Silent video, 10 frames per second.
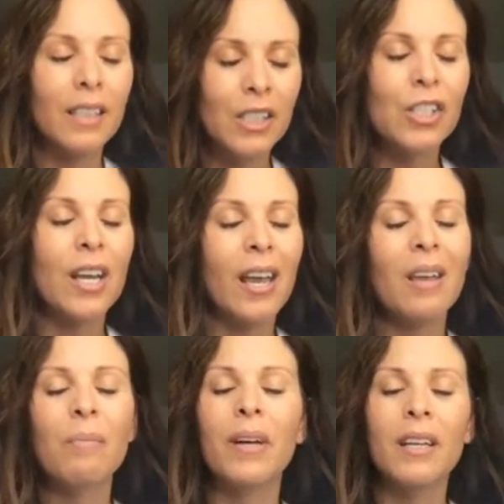
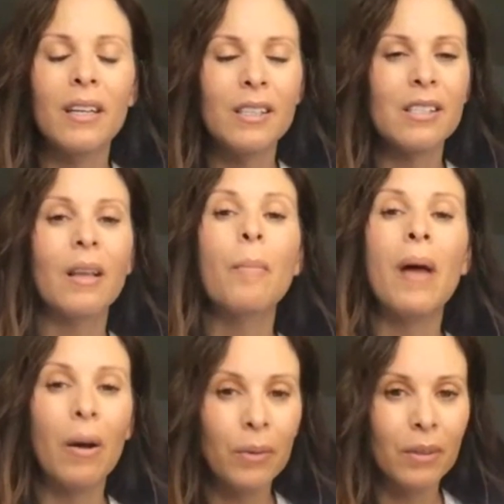cliche, but it is
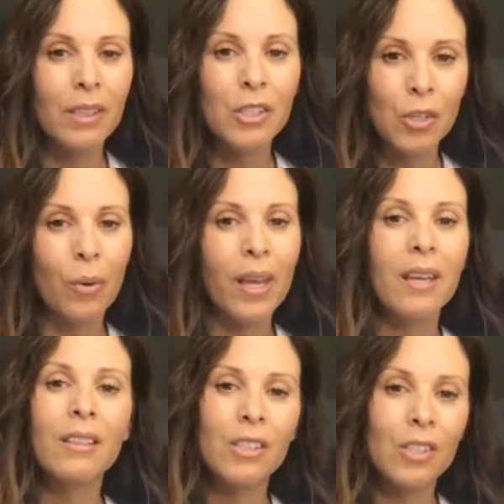about
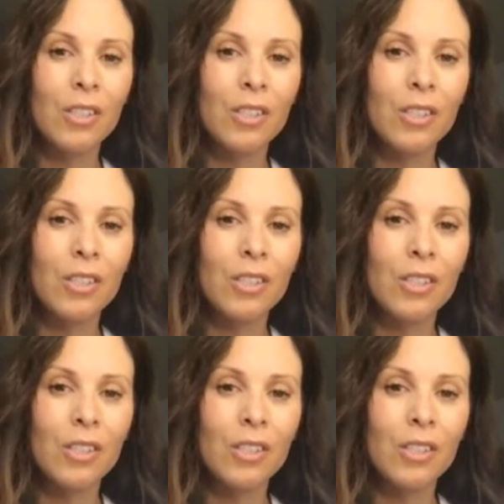enjoying the journey,
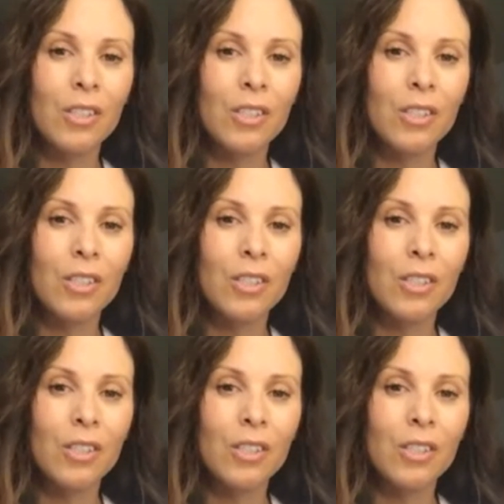and it's about who you
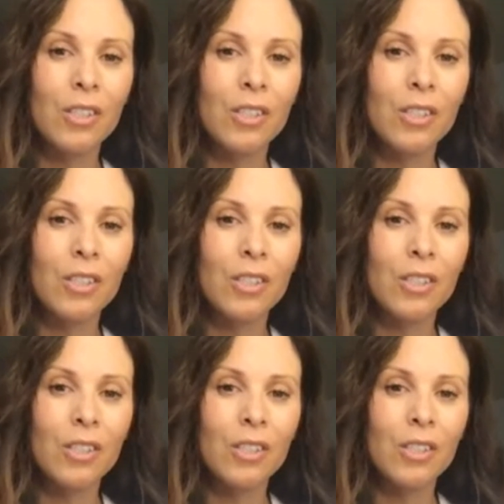become,
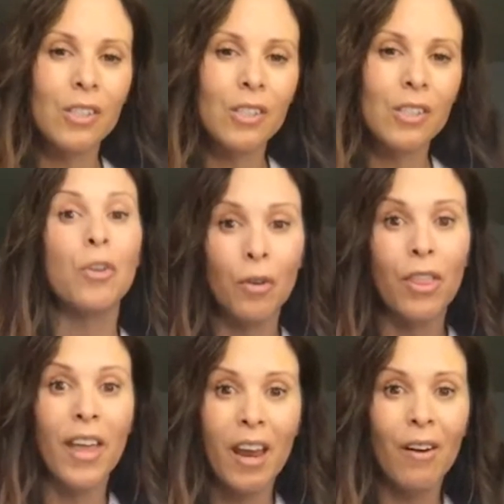because when
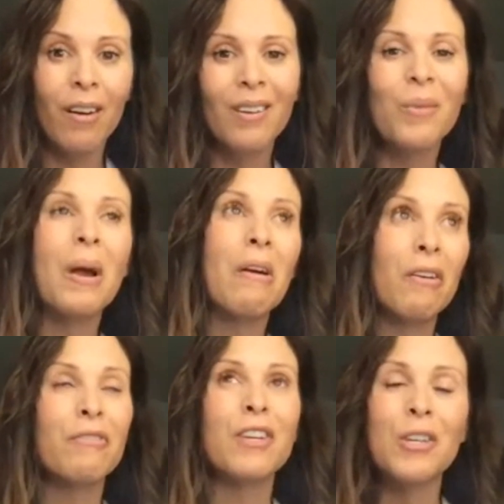you're there,
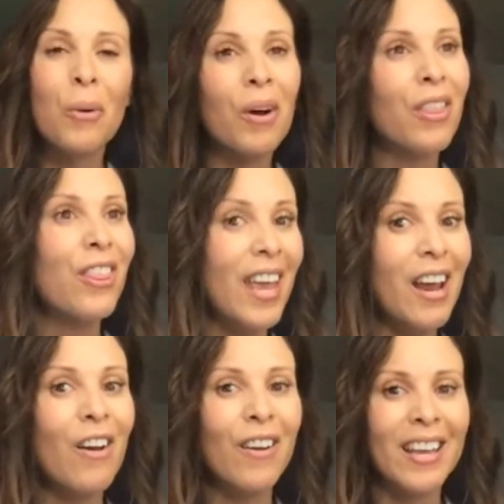wherever you're
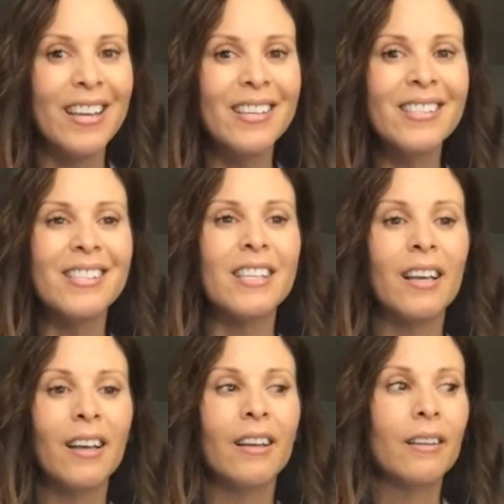there is,
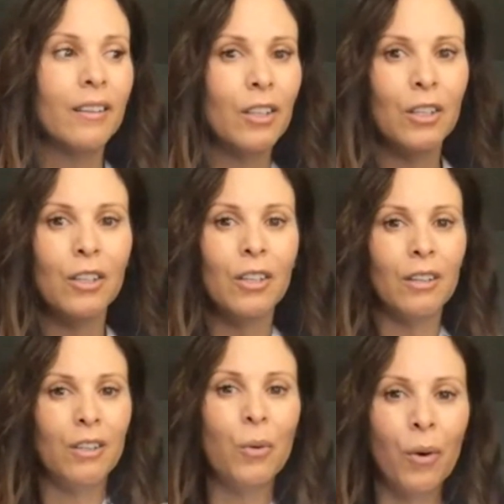
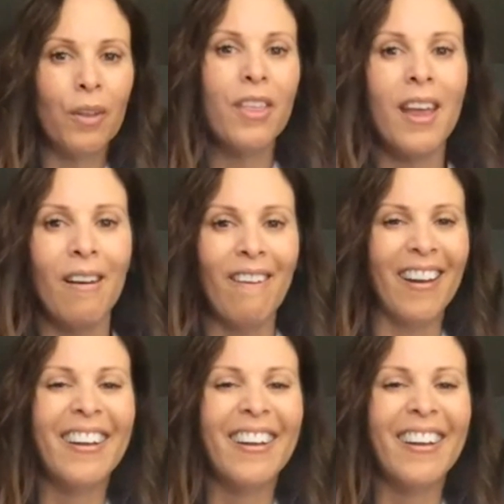you're there.